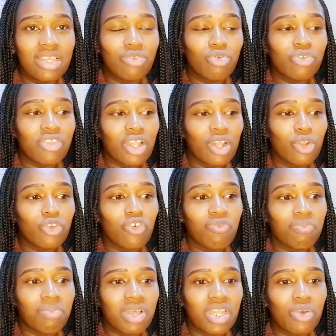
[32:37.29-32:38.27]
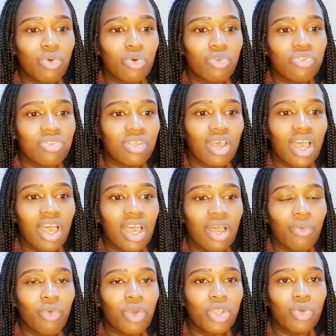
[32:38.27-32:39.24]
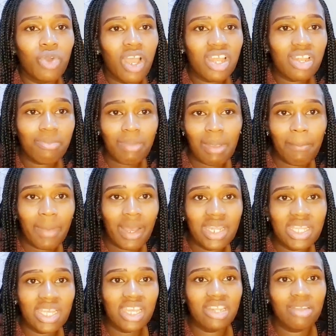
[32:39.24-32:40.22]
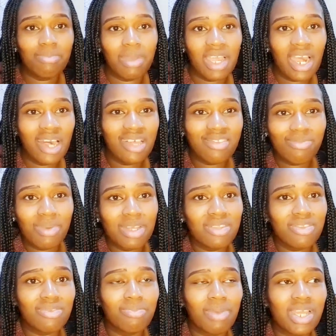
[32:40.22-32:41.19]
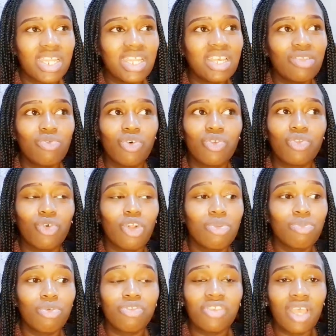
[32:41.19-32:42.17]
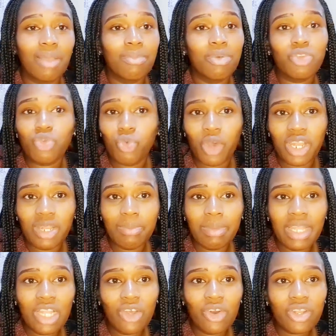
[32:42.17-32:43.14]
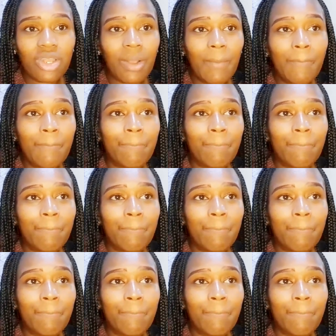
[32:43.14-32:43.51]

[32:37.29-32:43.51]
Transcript: It was a lot of money, because when you add my money and my husband's money, it was almost coming to 1 million.